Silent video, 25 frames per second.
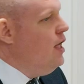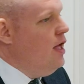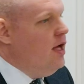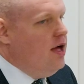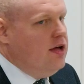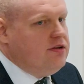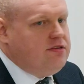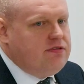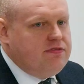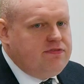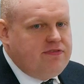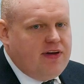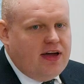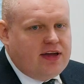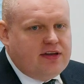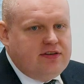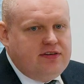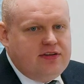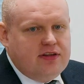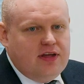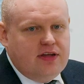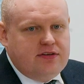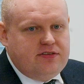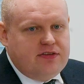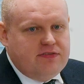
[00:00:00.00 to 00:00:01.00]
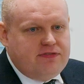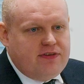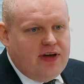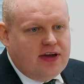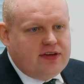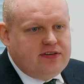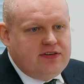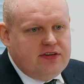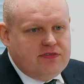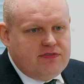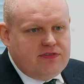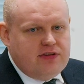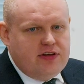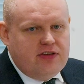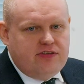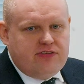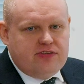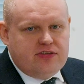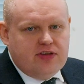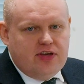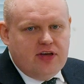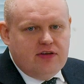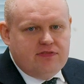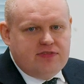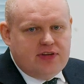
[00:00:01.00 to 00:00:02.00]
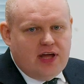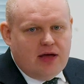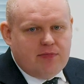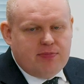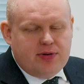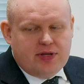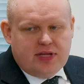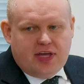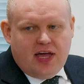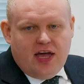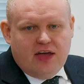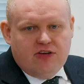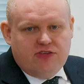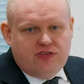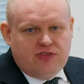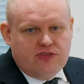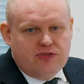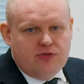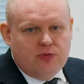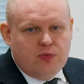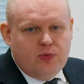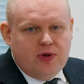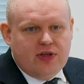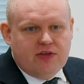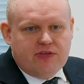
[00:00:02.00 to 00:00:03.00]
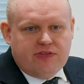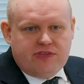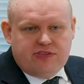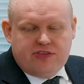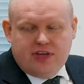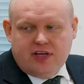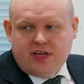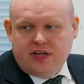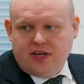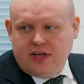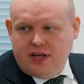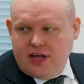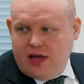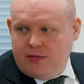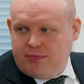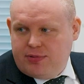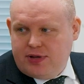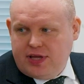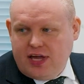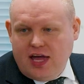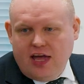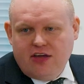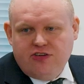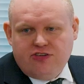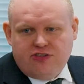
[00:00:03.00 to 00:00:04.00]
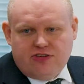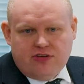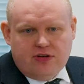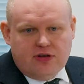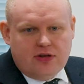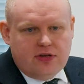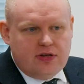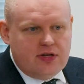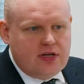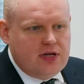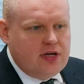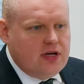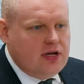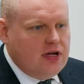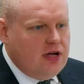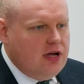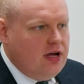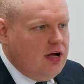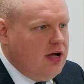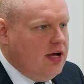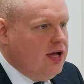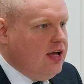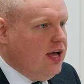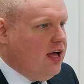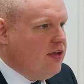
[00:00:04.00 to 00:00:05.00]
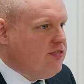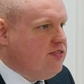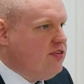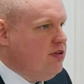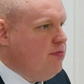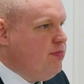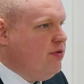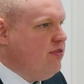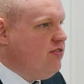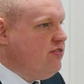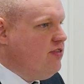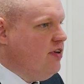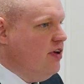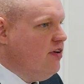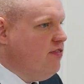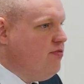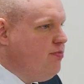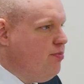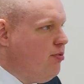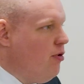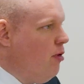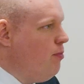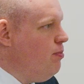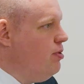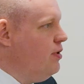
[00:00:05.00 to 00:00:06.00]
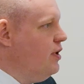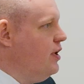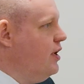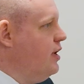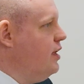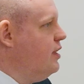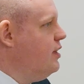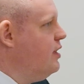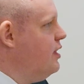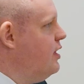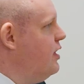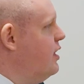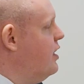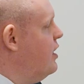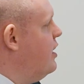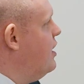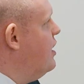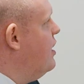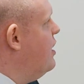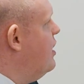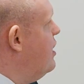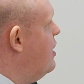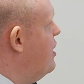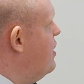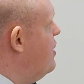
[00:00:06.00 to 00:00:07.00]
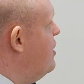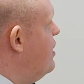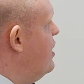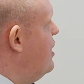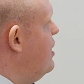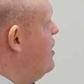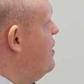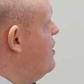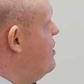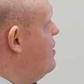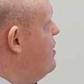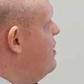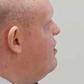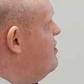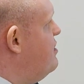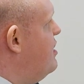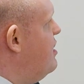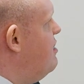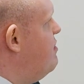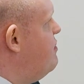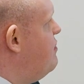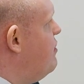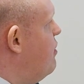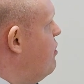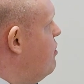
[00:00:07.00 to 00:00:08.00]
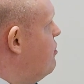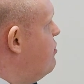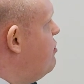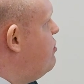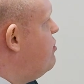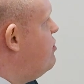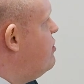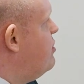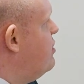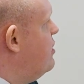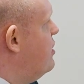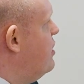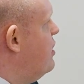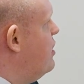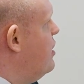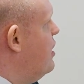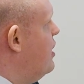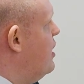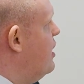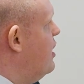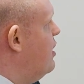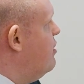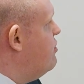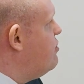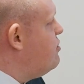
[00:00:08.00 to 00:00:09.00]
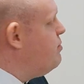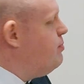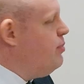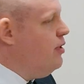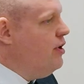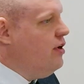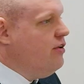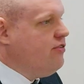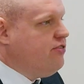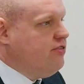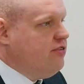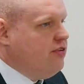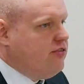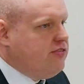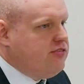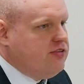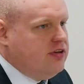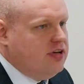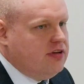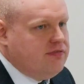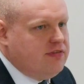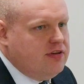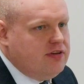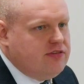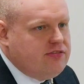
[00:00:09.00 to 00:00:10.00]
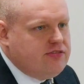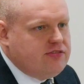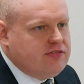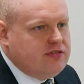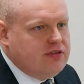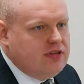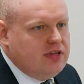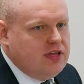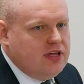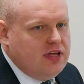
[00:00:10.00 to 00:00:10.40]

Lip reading: A defectively served application will sink an application. It has to be served properly. The default is personal service.